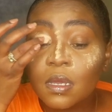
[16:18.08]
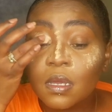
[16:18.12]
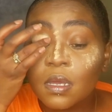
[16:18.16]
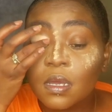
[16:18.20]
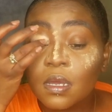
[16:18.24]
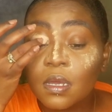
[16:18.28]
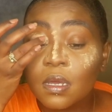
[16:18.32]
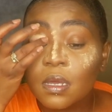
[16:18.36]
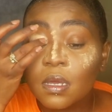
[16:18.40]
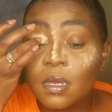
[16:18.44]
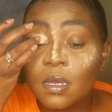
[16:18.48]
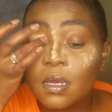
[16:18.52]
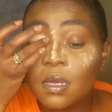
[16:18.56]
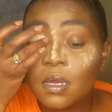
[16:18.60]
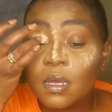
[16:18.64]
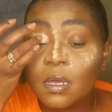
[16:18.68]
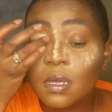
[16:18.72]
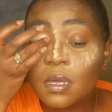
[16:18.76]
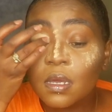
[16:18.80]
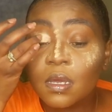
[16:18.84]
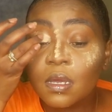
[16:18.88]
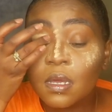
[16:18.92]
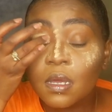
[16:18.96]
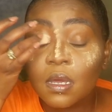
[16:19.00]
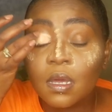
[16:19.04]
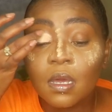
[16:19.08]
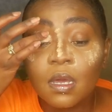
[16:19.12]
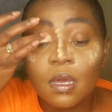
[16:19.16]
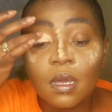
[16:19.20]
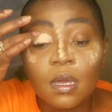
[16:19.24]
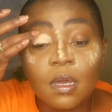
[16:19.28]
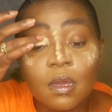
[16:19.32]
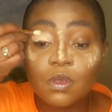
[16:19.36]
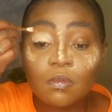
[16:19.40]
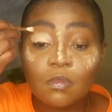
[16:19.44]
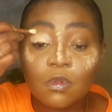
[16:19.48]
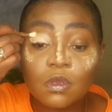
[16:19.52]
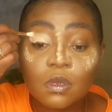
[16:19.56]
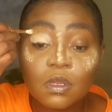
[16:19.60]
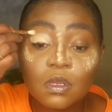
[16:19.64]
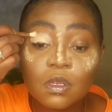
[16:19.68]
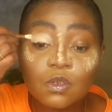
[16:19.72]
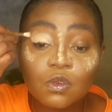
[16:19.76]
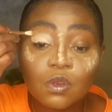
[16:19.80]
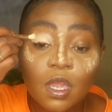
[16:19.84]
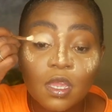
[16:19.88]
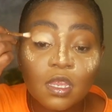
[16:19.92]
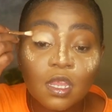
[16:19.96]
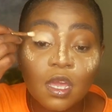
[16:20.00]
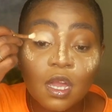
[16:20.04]
So I'm not going to
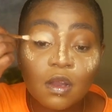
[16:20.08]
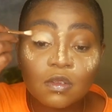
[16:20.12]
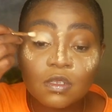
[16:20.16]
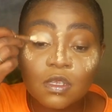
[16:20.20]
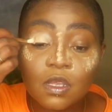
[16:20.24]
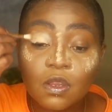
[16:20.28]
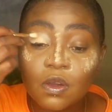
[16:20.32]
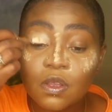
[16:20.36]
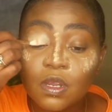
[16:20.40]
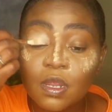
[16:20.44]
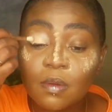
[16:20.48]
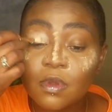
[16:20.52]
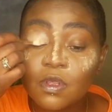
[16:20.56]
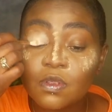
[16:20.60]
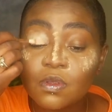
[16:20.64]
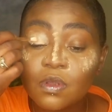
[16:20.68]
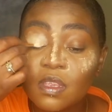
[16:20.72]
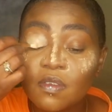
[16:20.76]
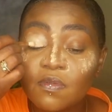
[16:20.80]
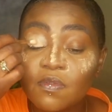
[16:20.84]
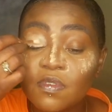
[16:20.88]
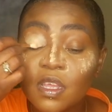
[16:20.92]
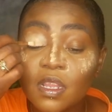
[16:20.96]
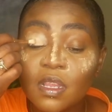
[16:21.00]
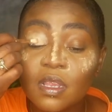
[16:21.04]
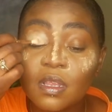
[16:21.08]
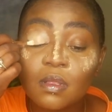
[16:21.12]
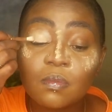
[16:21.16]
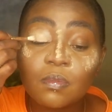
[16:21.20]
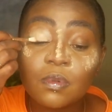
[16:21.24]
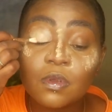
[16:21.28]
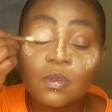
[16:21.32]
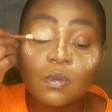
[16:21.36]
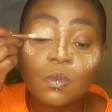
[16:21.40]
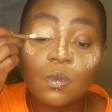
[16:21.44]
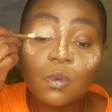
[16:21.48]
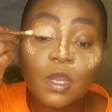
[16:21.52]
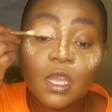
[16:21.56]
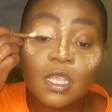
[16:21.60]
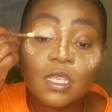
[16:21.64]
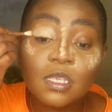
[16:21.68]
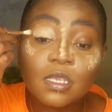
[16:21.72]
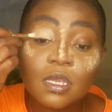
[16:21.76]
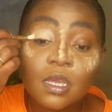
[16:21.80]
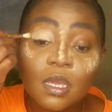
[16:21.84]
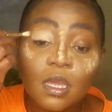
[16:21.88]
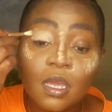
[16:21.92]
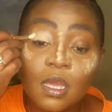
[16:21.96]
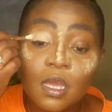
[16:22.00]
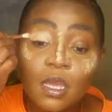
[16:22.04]
dry it out a lot. I'm going to leave it a little bit wet
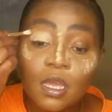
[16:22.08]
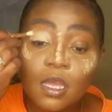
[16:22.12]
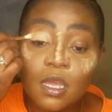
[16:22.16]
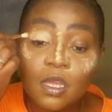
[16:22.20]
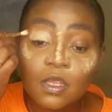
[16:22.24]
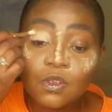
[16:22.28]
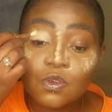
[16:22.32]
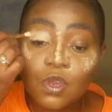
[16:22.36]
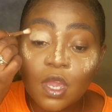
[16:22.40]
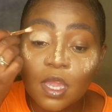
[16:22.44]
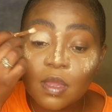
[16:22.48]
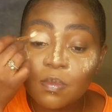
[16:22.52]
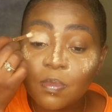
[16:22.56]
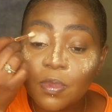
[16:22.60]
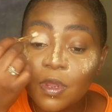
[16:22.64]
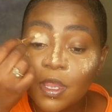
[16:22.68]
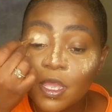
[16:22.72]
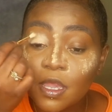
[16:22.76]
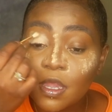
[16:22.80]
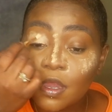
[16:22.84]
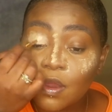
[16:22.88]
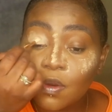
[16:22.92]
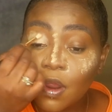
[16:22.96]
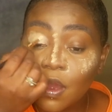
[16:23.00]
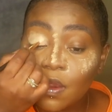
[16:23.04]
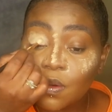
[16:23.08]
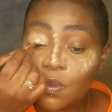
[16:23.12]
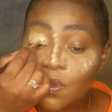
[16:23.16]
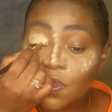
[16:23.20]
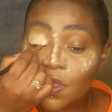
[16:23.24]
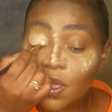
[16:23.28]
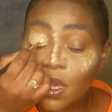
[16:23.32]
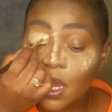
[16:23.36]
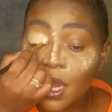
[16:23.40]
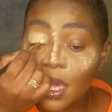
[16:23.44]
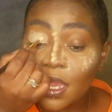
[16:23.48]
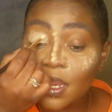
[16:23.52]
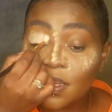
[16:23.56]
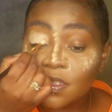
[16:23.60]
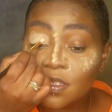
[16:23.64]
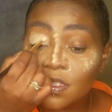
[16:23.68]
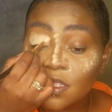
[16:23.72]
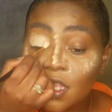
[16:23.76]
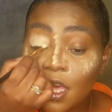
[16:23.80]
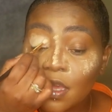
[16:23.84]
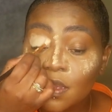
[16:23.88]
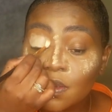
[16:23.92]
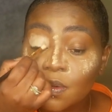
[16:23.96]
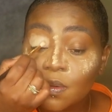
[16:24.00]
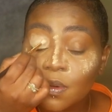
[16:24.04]
and try and playing around with the colors
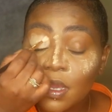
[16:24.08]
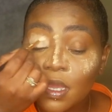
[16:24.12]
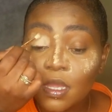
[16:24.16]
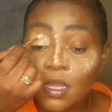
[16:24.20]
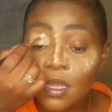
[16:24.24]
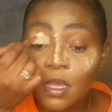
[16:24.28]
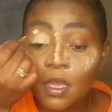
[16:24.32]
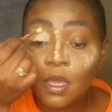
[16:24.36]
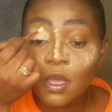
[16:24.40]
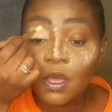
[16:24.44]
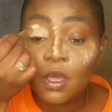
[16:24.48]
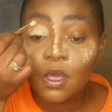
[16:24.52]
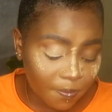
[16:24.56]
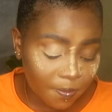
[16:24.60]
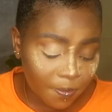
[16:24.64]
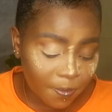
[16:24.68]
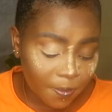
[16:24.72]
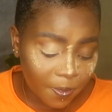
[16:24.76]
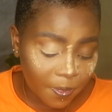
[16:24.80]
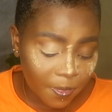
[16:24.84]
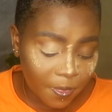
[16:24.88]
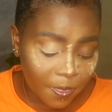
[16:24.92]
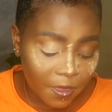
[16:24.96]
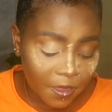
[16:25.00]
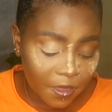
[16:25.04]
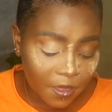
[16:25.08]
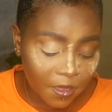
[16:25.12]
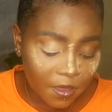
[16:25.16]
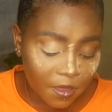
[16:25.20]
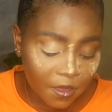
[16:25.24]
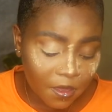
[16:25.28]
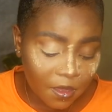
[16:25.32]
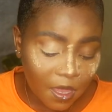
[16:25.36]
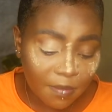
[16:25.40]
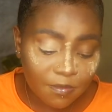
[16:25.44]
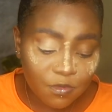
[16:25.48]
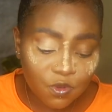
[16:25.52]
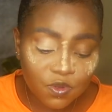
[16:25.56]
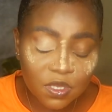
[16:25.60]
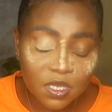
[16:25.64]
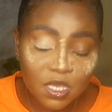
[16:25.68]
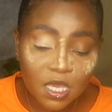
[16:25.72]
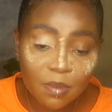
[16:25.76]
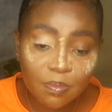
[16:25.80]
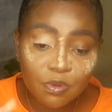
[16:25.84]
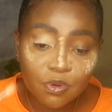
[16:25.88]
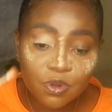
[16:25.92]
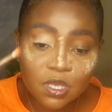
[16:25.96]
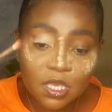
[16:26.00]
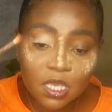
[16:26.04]
that way. I'm using
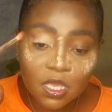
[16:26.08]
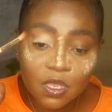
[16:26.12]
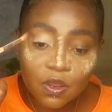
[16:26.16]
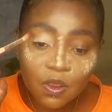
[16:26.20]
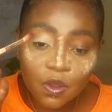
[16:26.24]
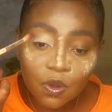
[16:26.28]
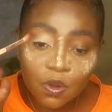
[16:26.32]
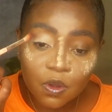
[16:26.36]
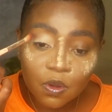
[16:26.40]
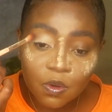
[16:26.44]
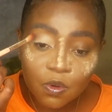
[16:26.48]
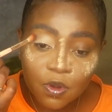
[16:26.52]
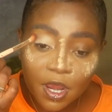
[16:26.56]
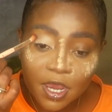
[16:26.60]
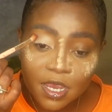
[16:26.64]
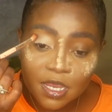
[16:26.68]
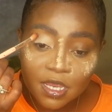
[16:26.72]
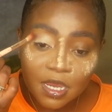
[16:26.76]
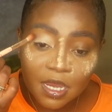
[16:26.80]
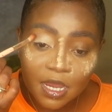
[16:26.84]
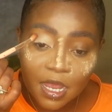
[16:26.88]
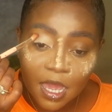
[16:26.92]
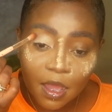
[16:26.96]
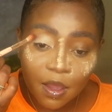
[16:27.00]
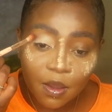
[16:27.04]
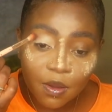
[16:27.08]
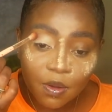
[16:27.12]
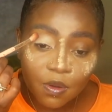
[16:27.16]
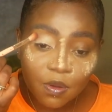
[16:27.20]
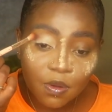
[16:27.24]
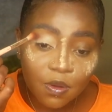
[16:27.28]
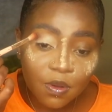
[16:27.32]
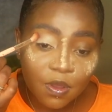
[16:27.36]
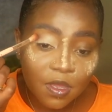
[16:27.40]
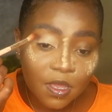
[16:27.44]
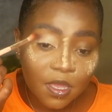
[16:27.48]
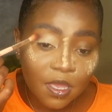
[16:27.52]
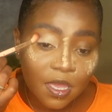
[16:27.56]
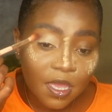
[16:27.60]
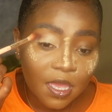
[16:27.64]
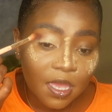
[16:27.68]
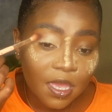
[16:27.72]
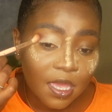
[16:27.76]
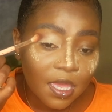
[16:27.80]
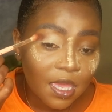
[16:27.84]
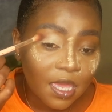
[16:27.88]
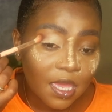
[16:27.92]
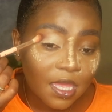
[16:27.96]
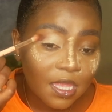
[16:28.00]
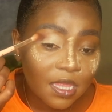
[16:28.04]
a Epukiro right now,
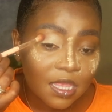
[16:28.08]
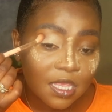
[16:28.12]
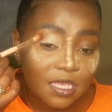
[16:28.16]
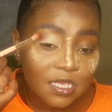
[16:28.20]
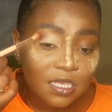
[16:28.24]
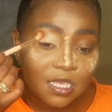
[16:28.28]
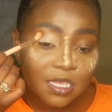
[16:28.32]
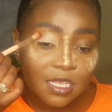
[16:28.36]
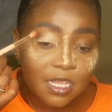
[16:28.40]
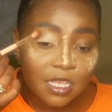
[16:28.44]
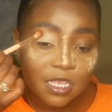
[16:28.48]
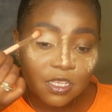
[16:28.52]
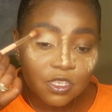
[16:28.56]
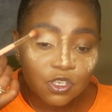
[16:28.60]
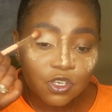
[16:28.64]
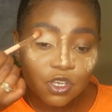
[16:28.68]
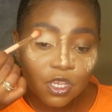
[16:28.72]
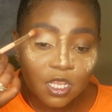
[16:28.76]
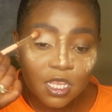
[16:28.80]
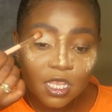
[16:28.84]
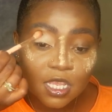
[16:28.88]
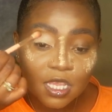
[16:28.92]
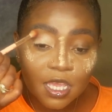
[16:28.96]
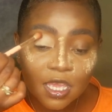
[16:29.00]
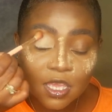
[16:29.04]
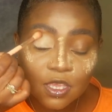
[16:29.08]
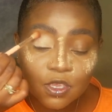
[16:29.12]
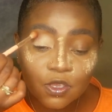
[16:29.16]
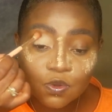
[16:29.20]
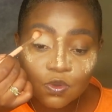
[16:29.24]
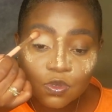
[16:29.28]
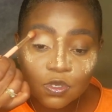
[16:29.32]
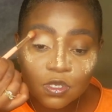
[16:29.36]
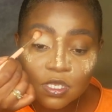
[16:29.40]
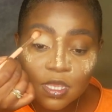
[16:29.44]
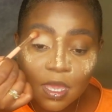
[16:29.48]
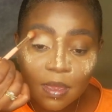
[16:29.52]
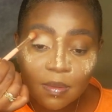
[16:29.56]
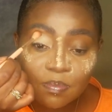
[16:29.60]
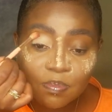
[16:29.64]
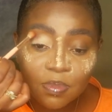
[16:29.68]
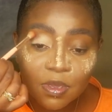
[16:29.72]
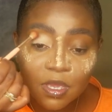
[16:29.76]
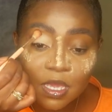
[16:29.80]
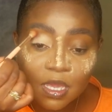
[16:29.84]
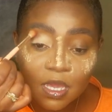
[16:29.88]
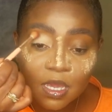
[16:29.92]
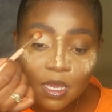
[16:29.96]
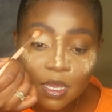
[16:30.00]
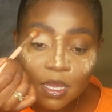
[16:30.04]
and this is literally a use
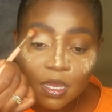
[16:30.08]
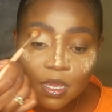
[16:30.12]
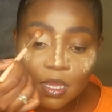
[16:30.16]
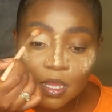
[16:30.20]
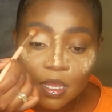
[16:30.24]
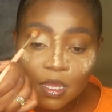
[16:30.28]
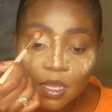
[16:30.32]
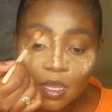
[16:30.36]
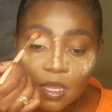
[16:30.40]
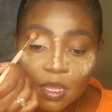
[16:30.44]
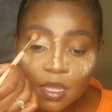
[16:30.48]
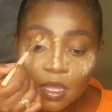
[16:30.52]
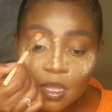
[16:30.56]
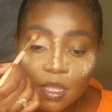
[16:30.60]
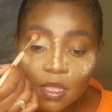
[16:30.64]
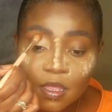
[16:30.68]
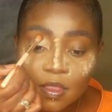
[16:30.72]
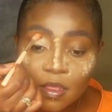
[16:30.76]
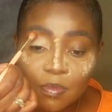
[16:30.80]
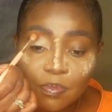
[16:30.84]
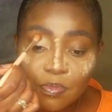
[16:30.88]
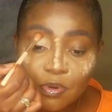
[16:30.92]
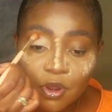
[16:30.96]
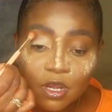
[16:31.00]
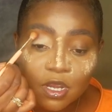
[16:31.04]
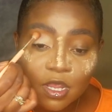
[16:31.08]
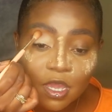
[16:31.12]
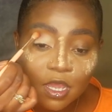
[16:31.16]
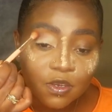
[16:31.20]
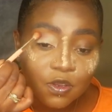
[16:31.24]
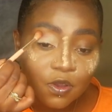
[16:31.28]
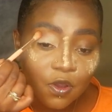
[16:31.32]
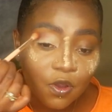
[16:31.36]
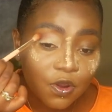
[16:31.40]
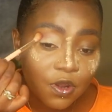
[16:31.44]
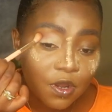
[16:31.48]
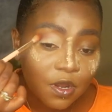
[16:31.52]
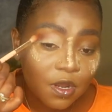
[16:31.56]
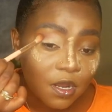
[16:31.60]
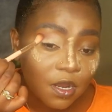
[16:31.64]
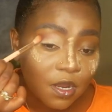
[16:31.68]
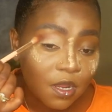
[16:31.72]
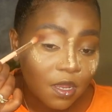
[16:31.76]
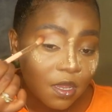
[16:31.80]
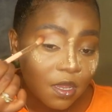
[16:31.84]
stamping the product on,